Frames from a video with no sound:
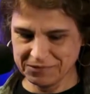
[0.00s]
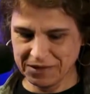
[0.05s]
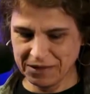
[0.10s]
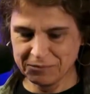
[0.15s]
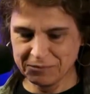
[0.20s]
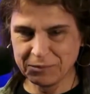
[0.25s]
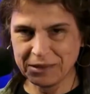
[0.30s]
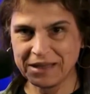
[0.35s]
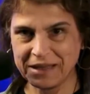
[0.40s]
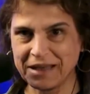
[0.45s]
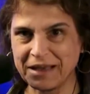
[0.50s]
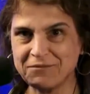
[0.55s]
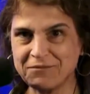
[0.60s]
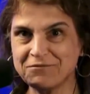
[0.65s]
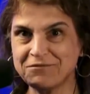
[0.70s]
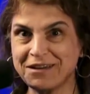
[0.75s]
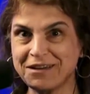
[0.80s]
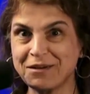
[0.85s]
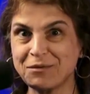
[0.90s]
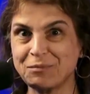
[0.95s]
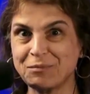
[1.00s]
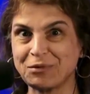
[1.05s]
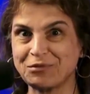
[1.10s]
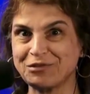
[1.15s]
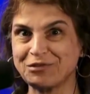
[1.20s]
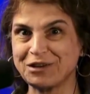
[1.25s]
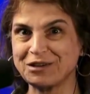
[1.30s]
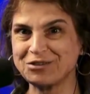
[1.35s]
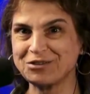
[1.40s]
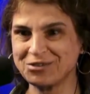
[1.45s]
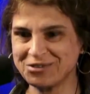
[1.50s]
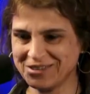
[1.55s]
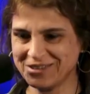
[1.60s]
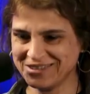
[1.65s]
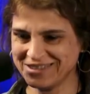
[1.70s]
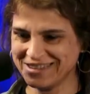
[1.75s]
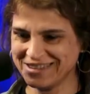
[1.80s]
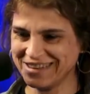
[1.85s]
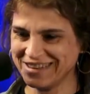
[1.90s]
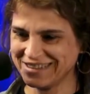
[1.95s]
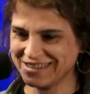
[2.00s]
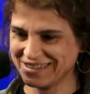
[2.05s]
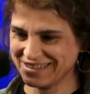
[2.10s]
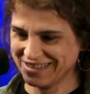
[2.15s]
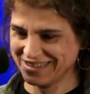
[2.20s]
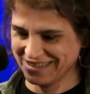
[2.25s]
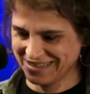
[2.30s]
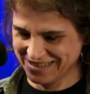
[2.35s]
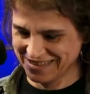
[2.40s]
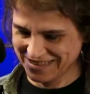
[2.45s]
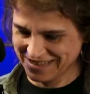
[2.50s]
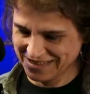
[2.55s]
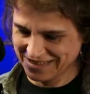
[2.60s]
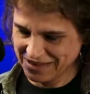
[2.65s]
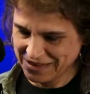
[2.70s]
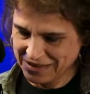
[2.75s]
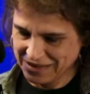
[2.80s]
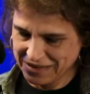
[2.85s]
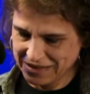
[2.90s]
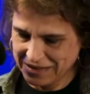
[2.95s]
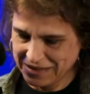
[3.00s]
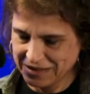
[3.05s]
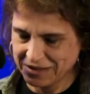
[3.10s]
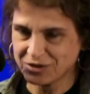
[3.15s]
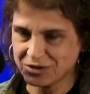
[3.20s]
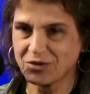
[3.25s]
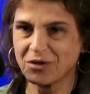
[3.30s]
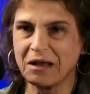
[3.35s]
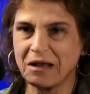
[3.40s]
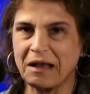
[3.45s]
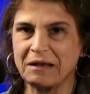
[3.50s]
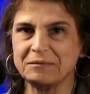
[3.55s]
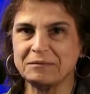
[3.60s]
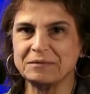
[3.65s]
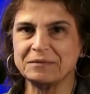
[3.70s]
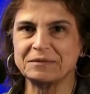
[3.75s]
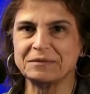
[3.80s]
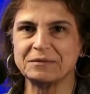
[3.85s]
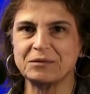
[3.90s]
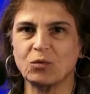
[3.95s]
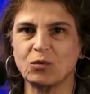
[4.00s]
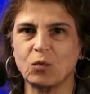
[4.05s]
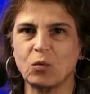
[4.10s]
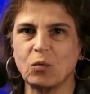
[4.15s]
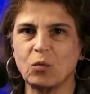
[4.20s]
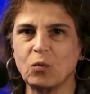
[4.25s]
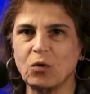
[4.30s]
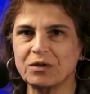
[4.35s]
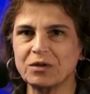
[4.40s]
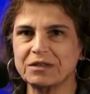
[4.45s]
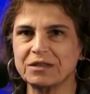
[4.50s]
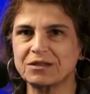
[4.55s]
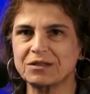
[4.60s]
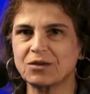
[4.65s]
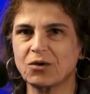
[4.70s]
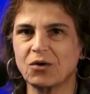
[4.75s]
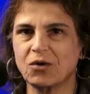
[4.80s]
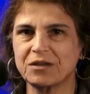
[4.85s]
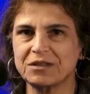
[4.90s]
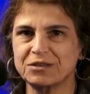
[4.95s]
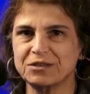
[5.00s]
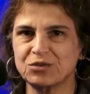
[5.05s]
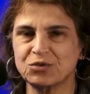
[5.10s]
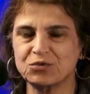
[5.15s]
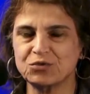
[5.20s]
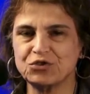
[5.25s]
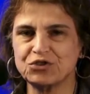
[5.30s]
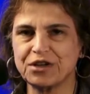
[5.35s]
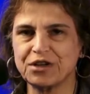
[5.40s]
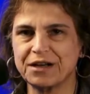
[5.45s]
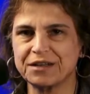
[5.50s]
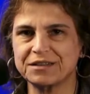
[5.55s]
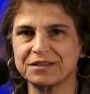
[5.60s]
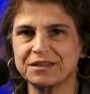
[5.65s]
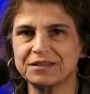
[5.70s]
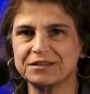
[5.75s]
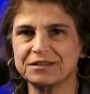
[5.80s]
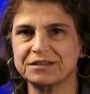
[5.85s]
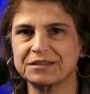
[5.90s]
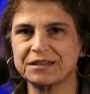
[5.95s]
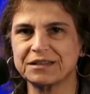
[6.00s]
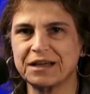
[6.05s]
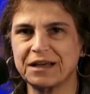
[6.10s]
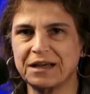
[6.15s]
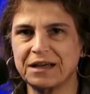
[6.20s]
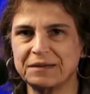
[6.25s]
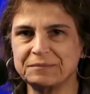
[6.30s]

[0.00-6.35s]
I became very professional at this. So I wanted only to share this